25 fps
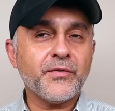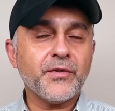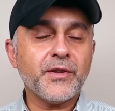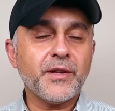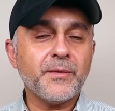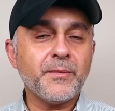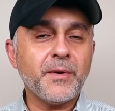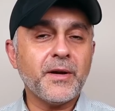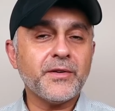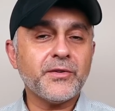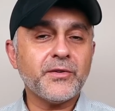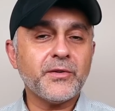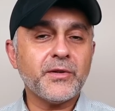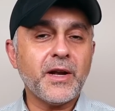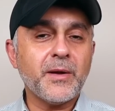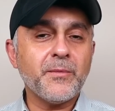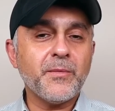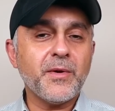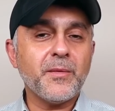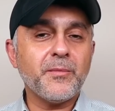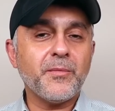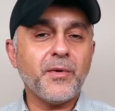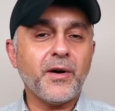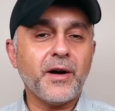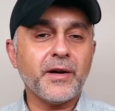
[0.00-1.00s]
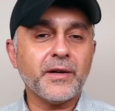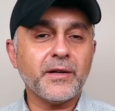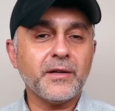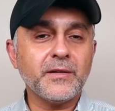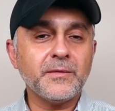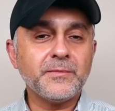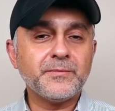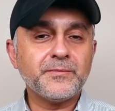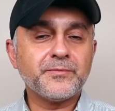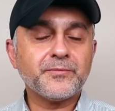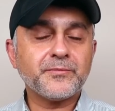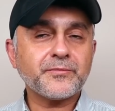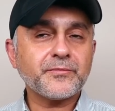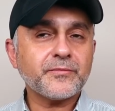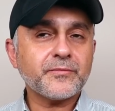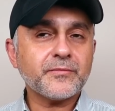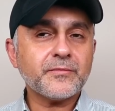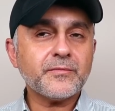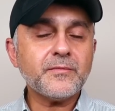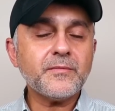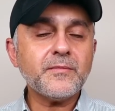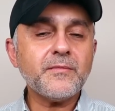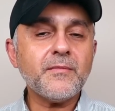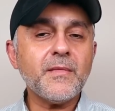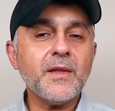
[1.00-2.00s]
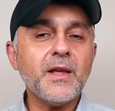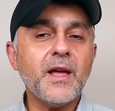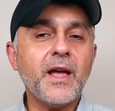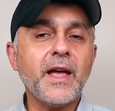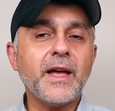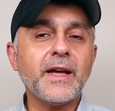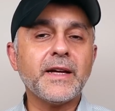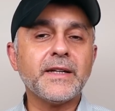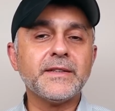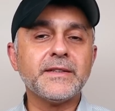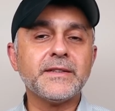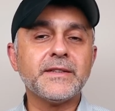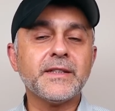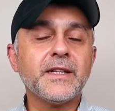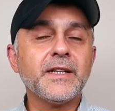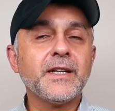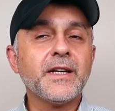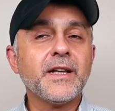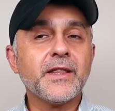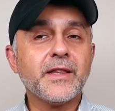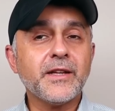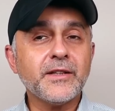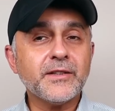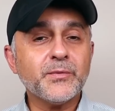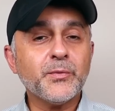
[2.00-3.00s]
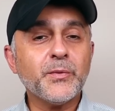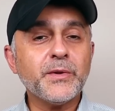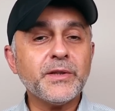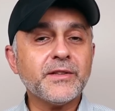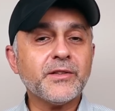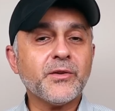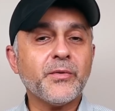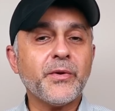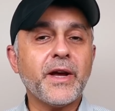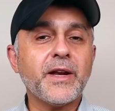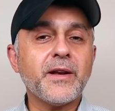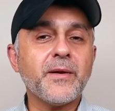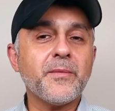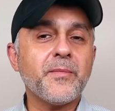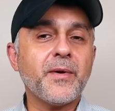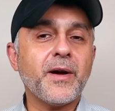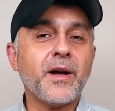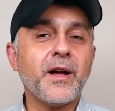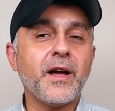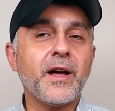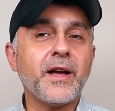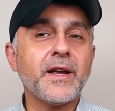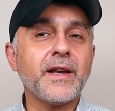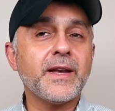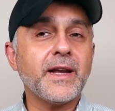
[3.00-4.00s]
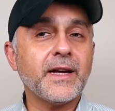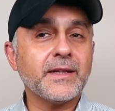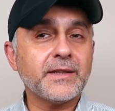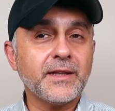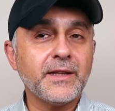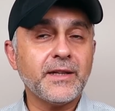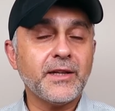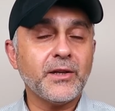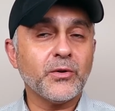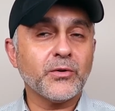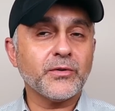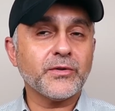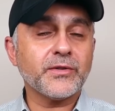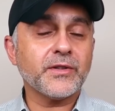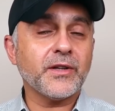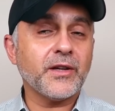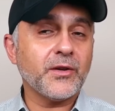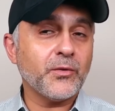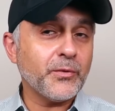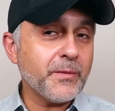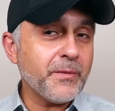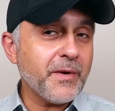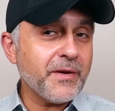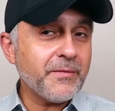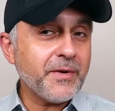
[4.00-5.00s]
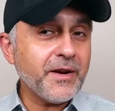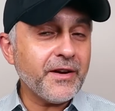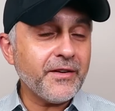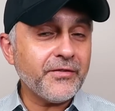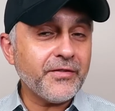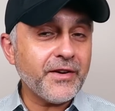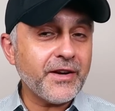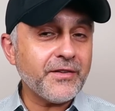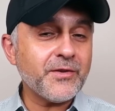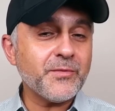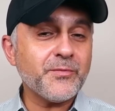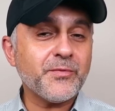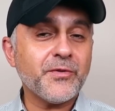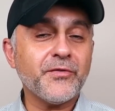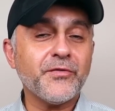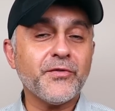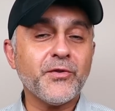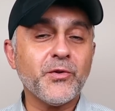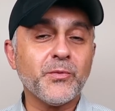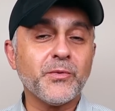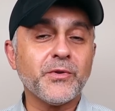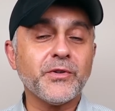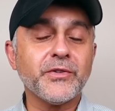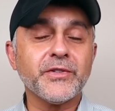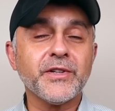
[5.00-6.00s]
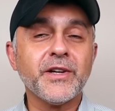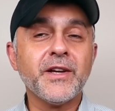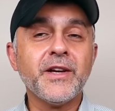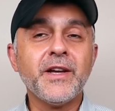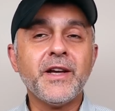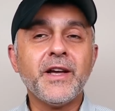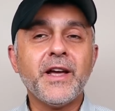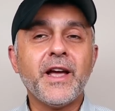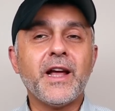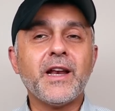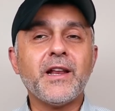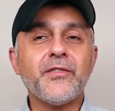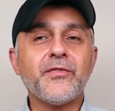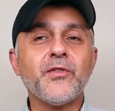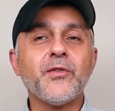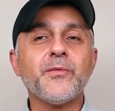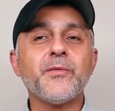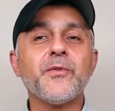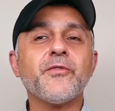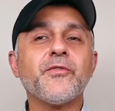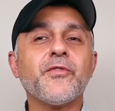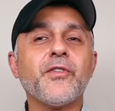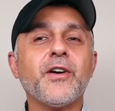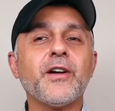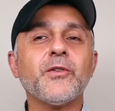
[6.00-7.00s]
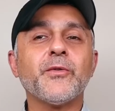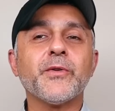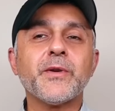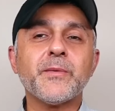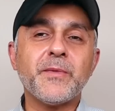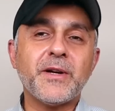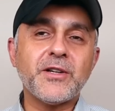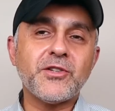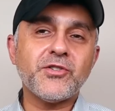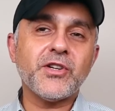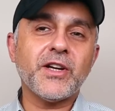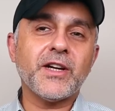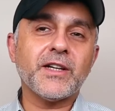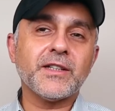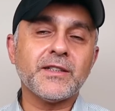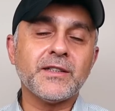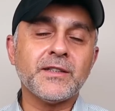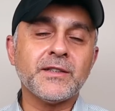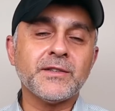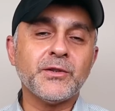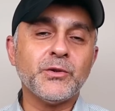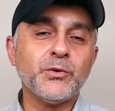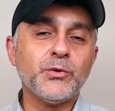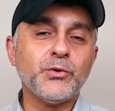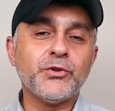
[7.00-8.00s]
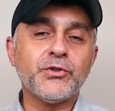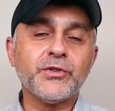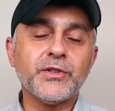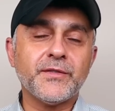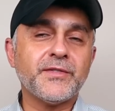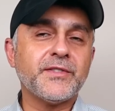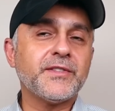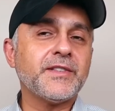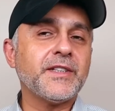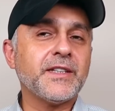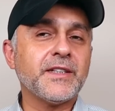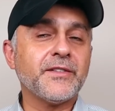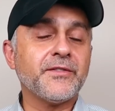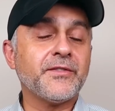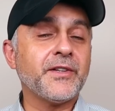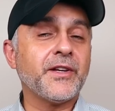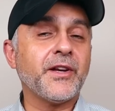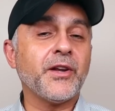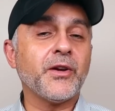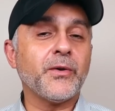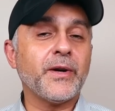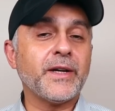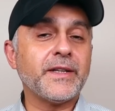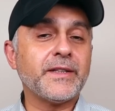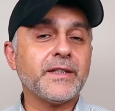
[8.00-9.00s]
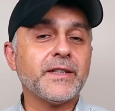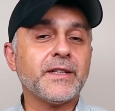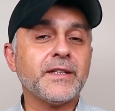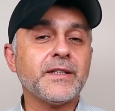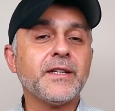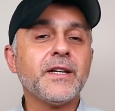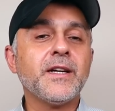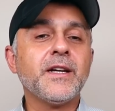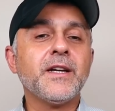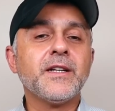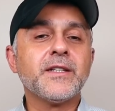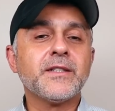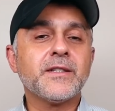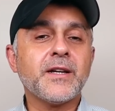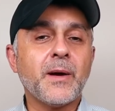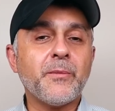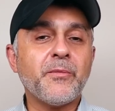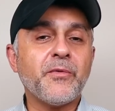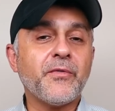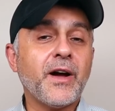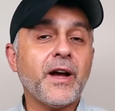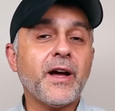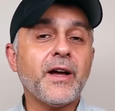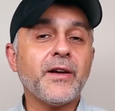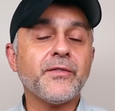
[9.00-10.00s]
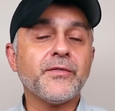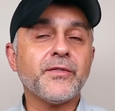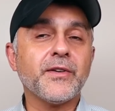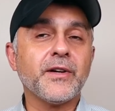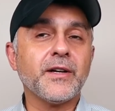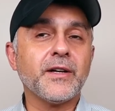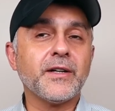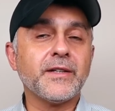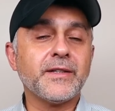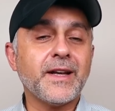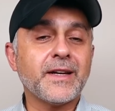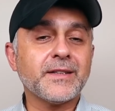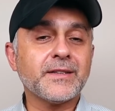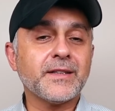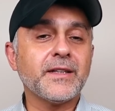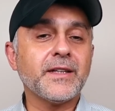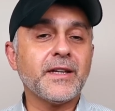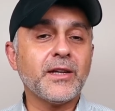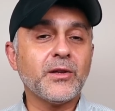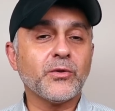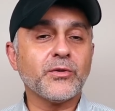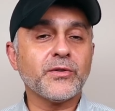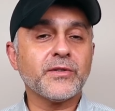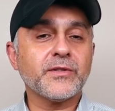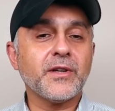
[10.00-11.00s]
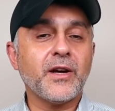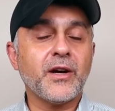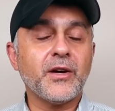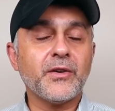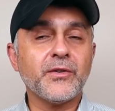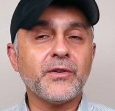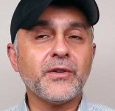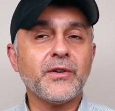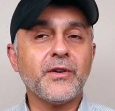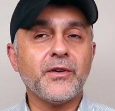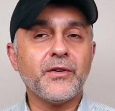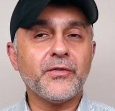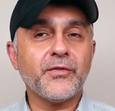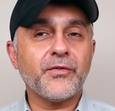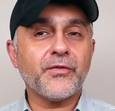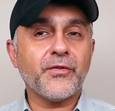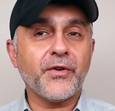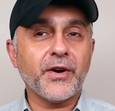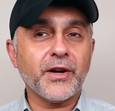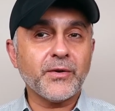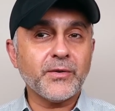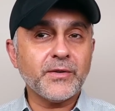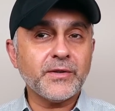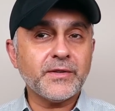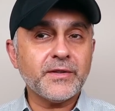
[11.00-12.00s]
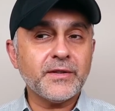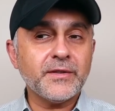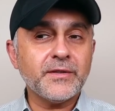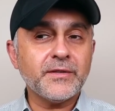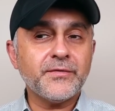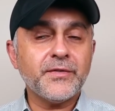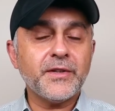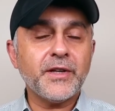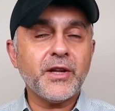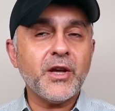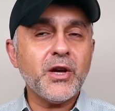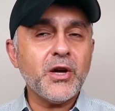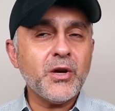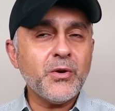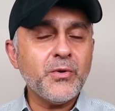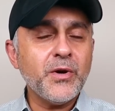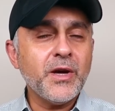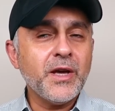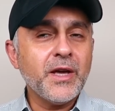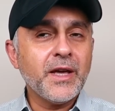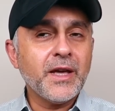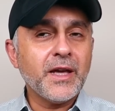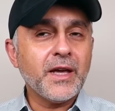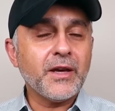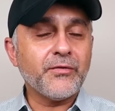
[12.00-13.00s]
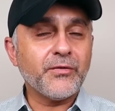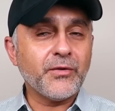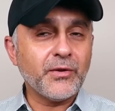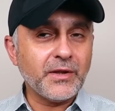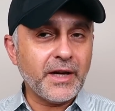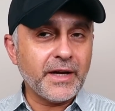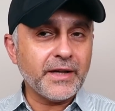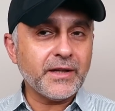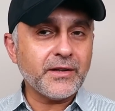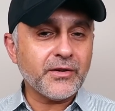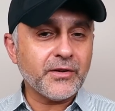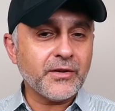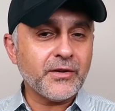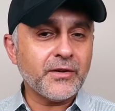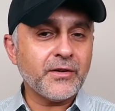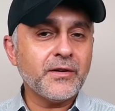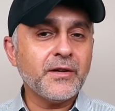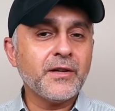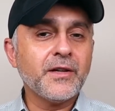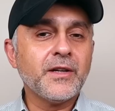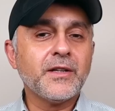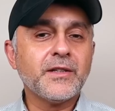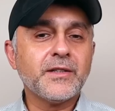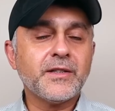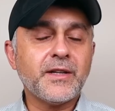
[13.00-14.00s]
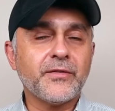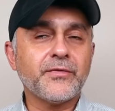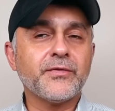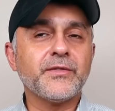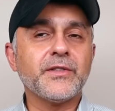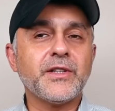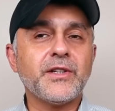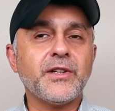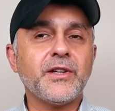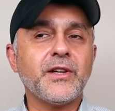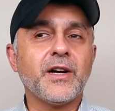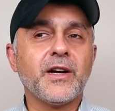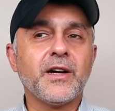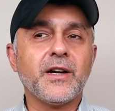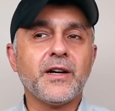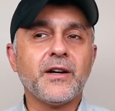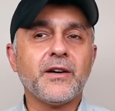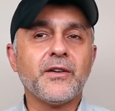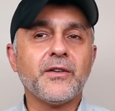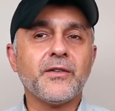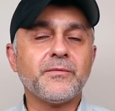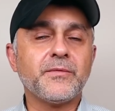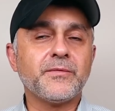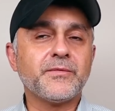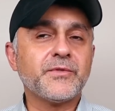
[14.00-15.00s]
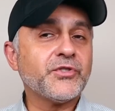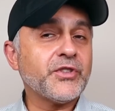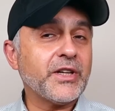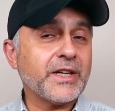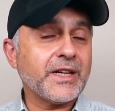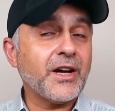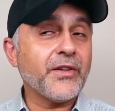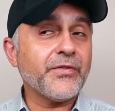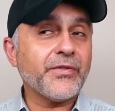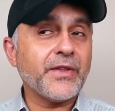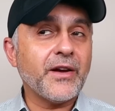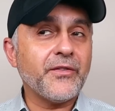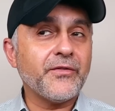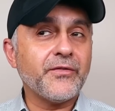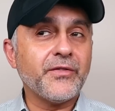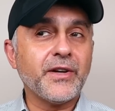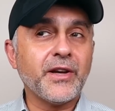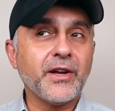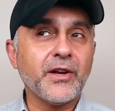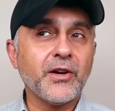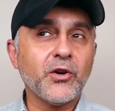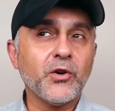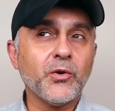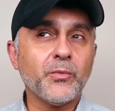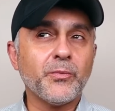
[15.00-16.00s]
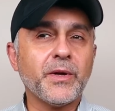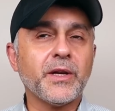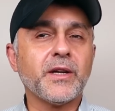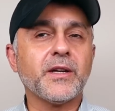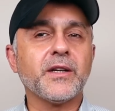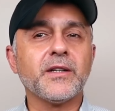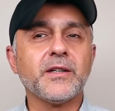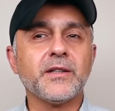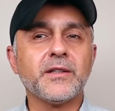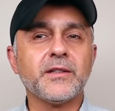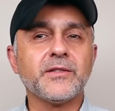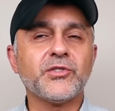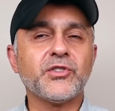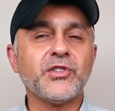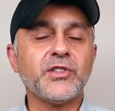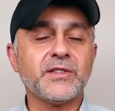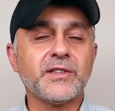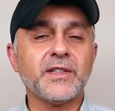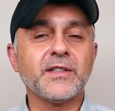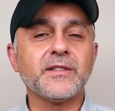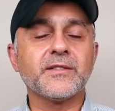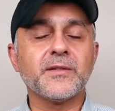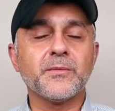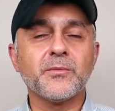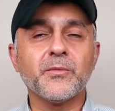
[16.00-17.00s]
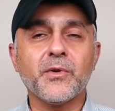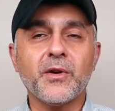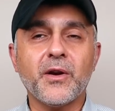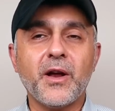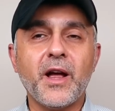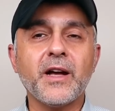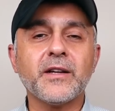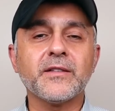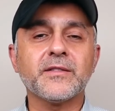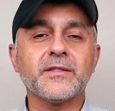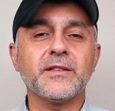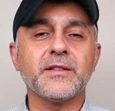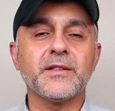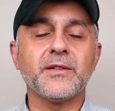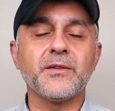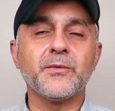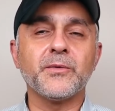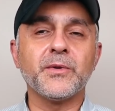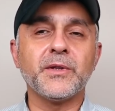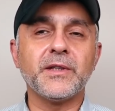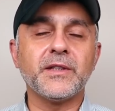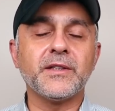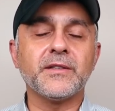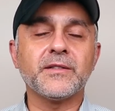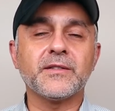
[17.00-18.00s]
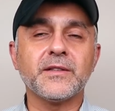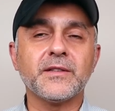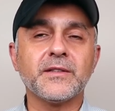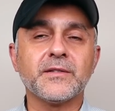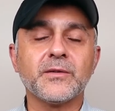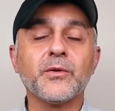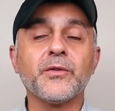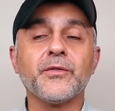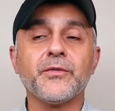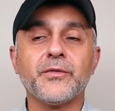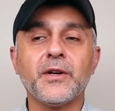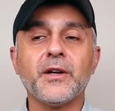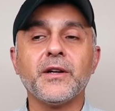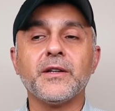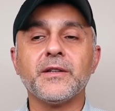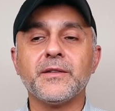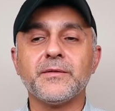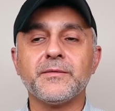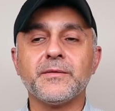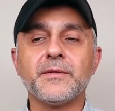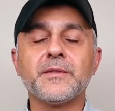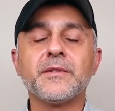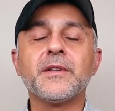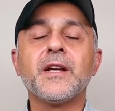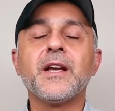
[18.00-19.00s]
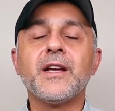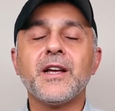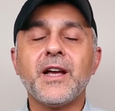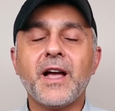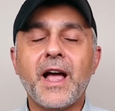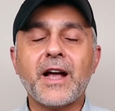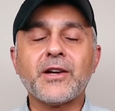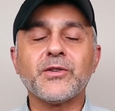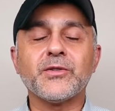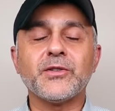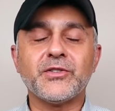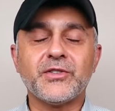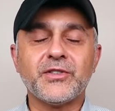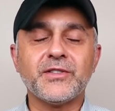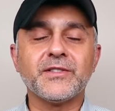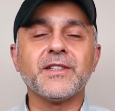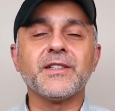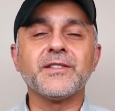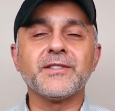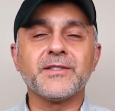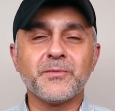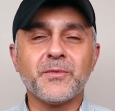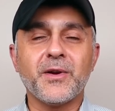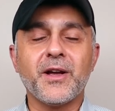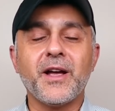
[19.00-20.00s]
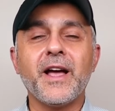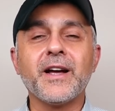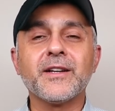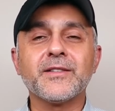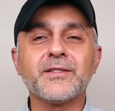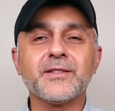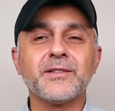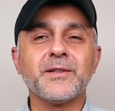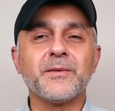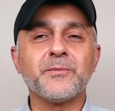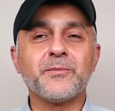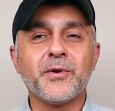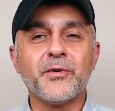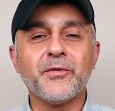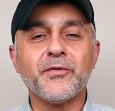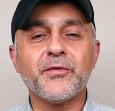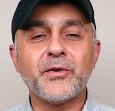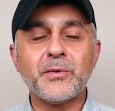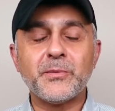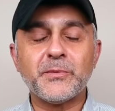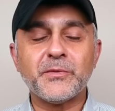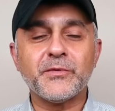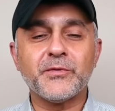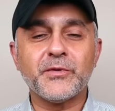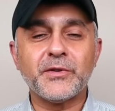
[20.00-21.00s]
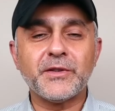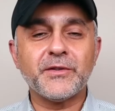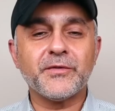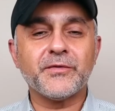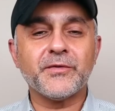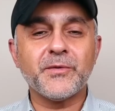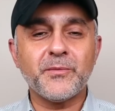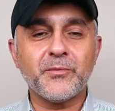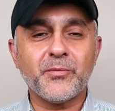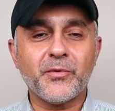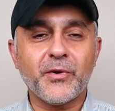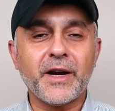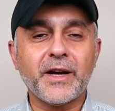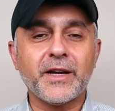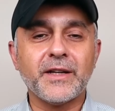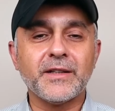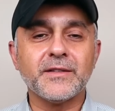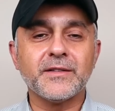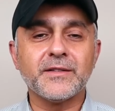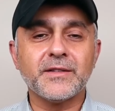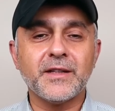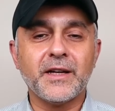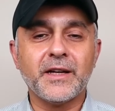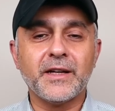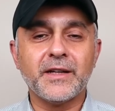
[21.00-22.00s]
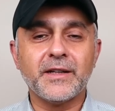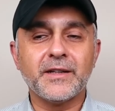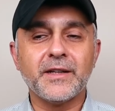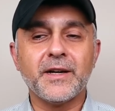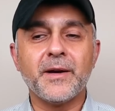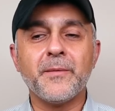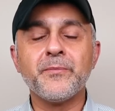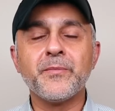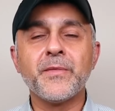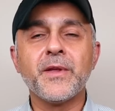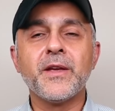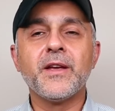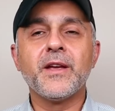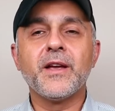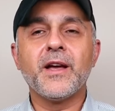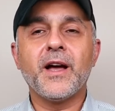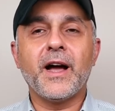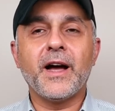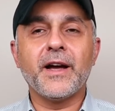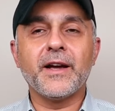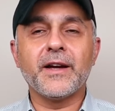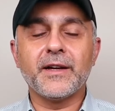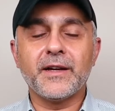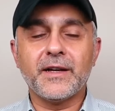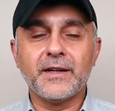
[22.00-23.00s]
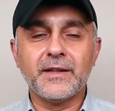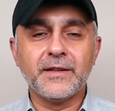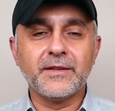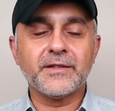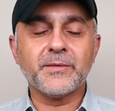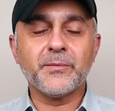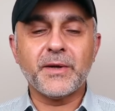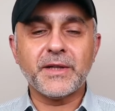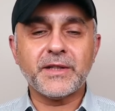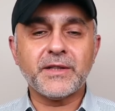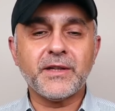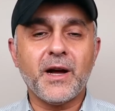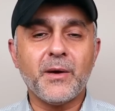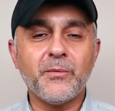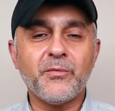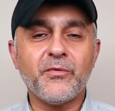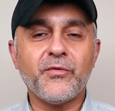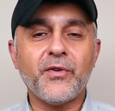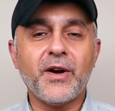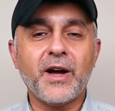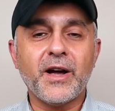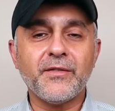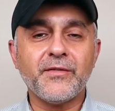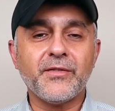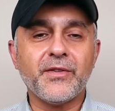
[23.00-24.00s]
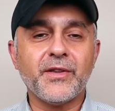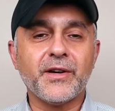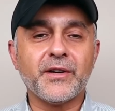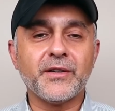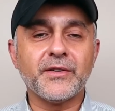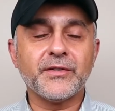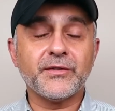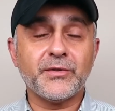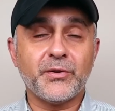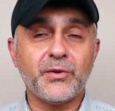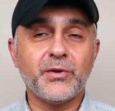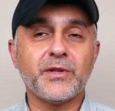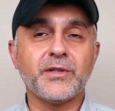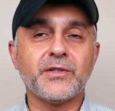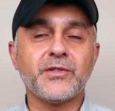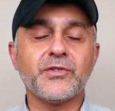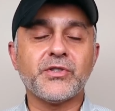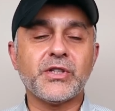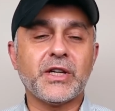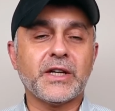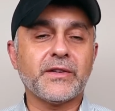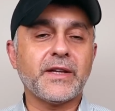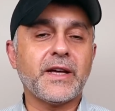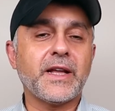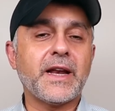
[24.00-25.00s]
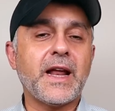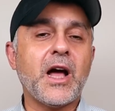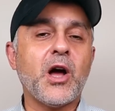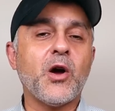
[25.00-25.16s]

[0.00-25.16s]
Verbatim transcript: for the 100 ml bottle, and this one is created by Nathalie Lorson, one of my favorite perfumers. And if you've been following my channel, you should have seen a video I did, top five uh, Nathalie Lorson fragrances video. If you like her, definitely uh, check out that video because she's done some excellent releases, or uh, actually, she's done some excellent perfumes for different brands, and uh, I, I listed my top five there, so you can check that